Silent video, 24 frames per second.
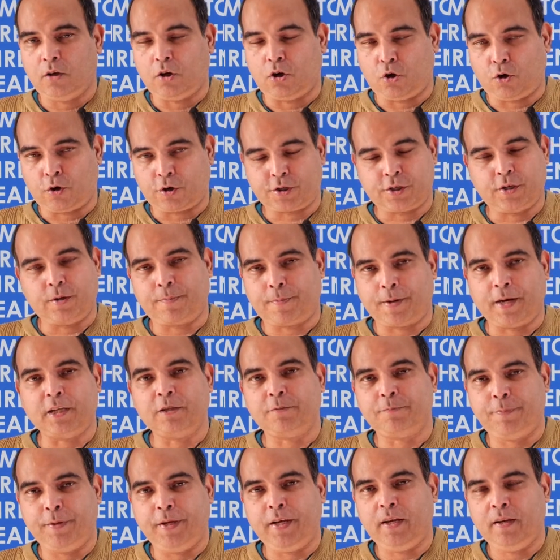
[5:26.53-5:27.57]
Original
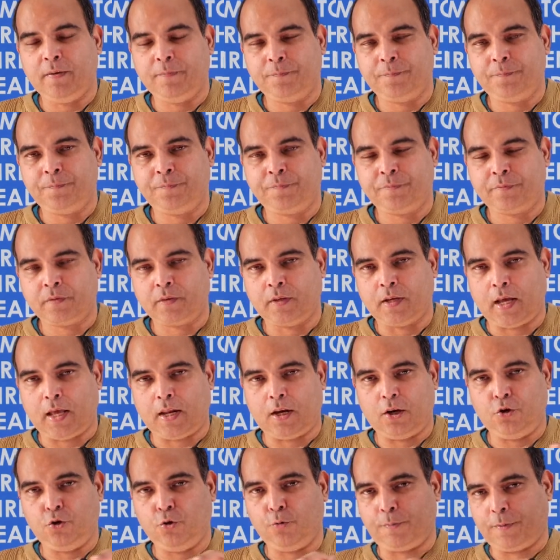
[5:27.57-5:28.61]
price P
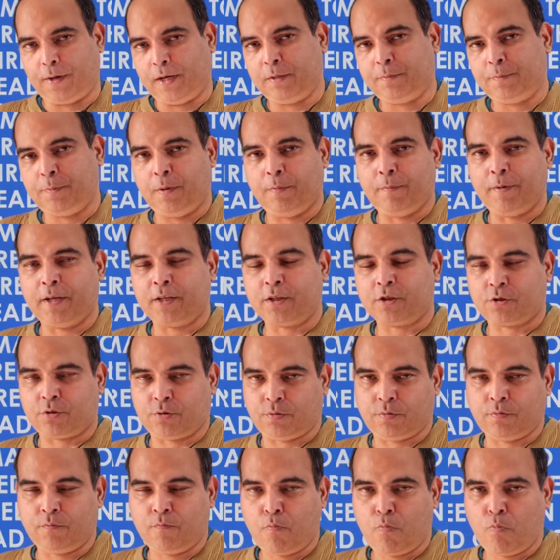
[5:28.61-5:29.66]
and a new price P minus
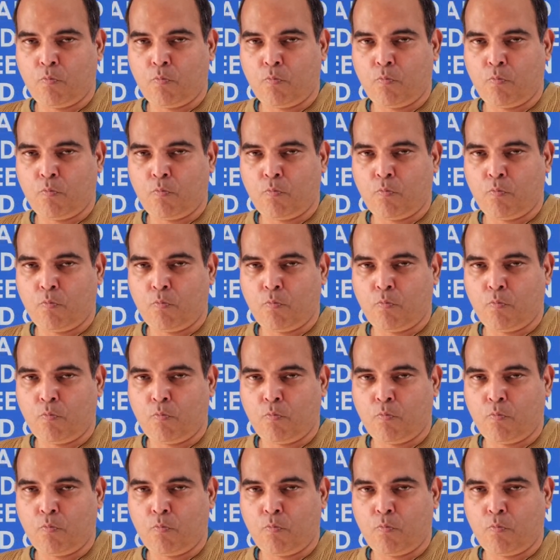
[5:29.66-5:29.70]
2.